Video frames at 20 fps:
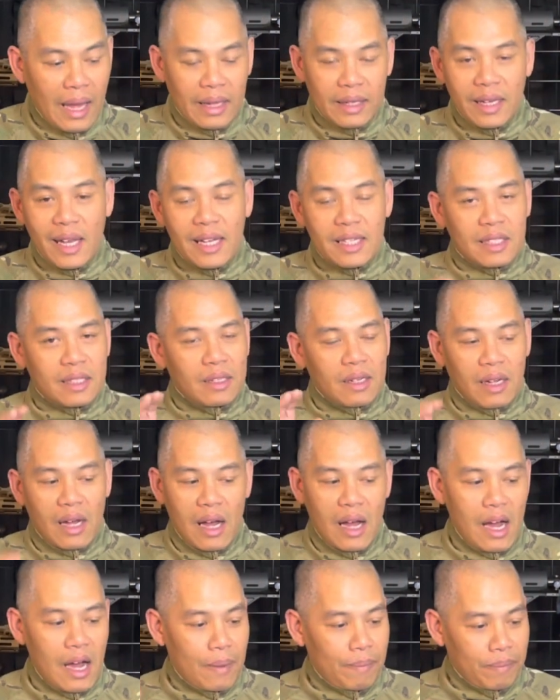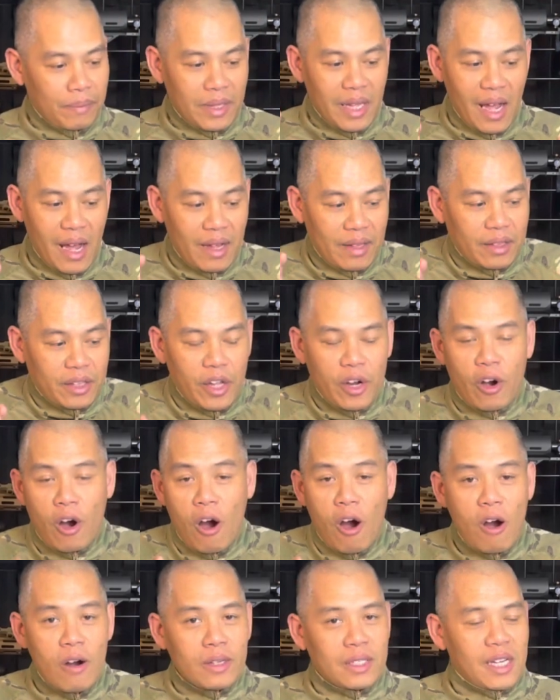Yes, yeah, there
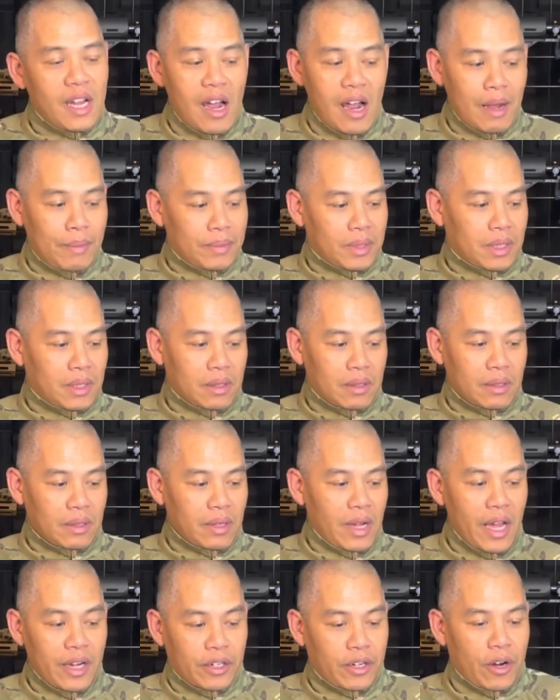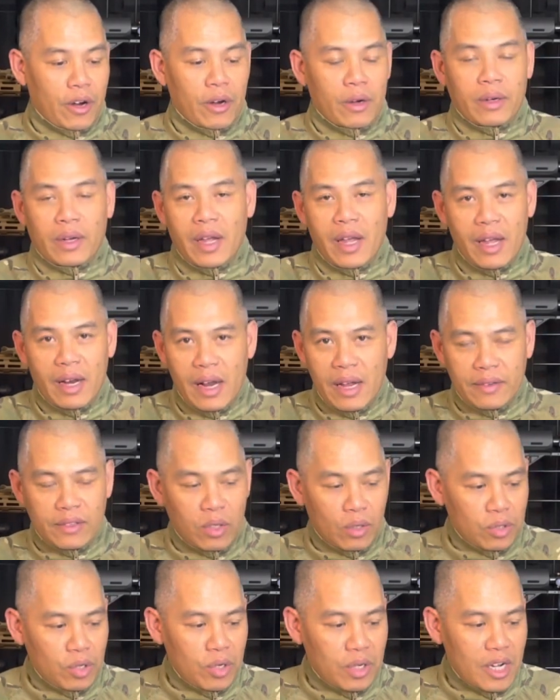are times, Edgar, and I
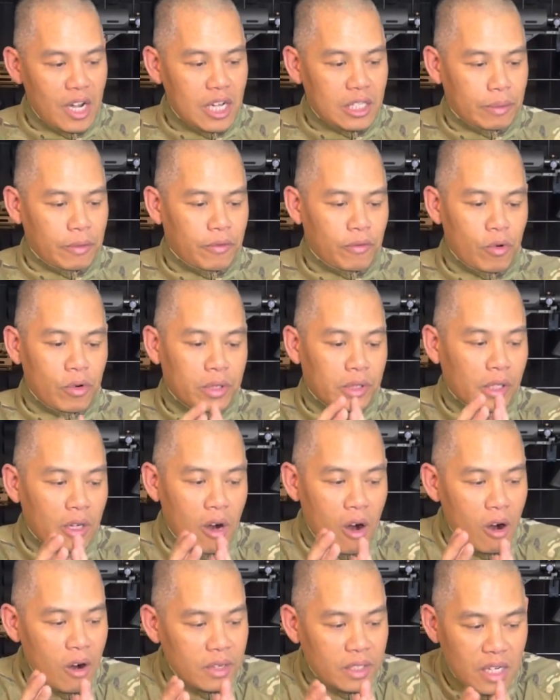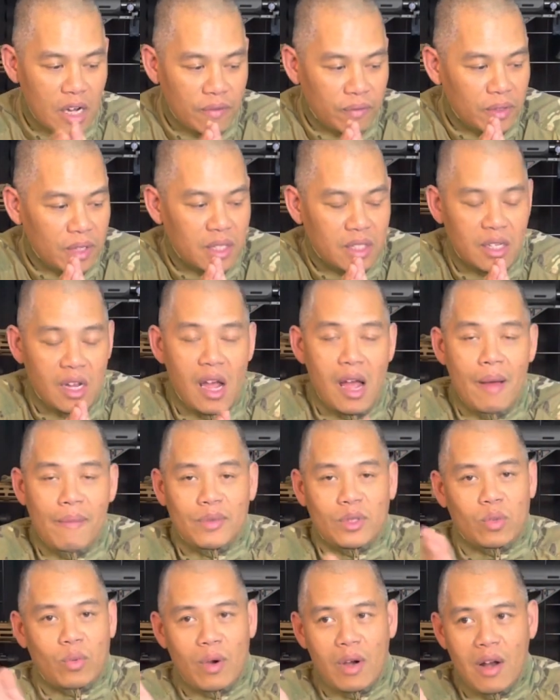told you guys before, there are definitely
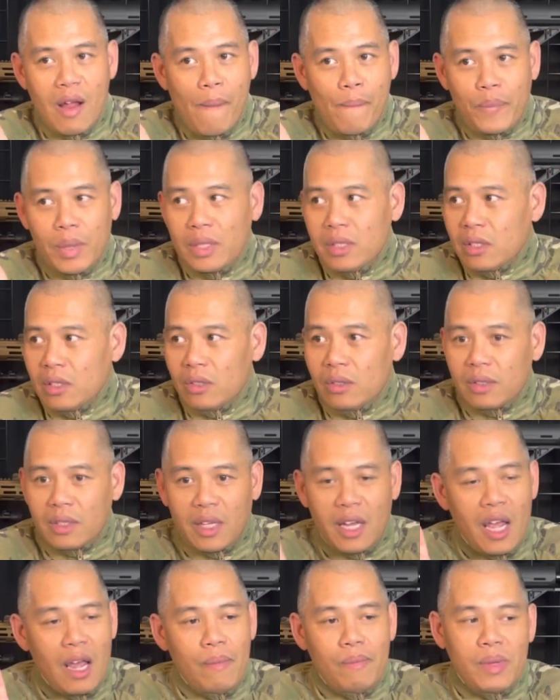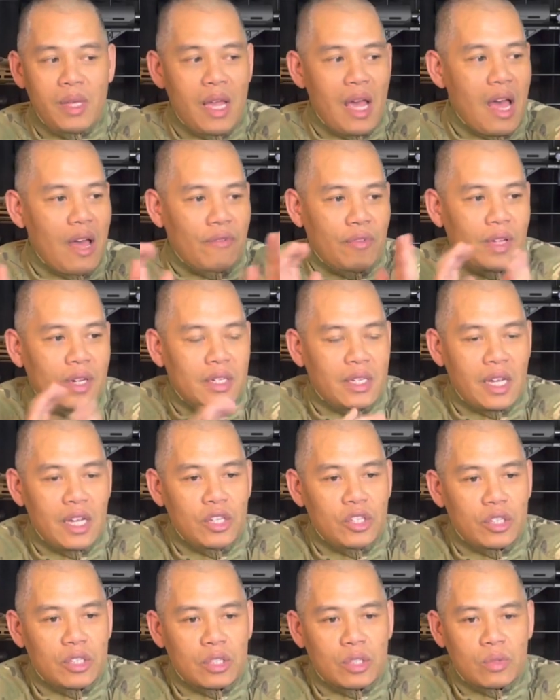times where a pistol can be
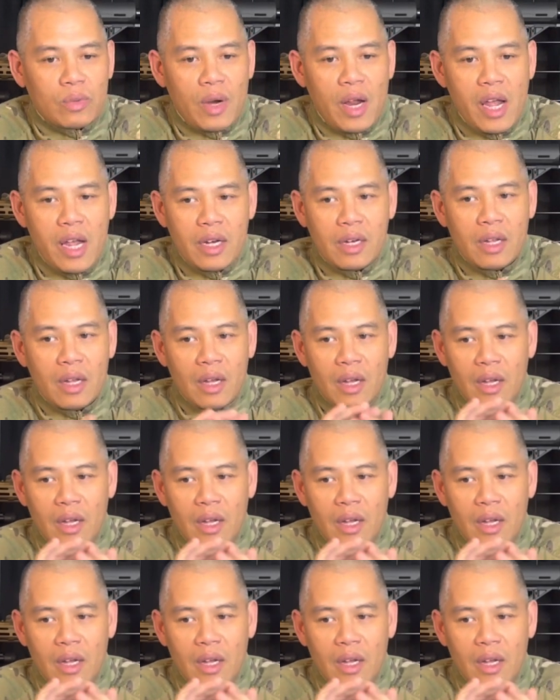advantageous, right?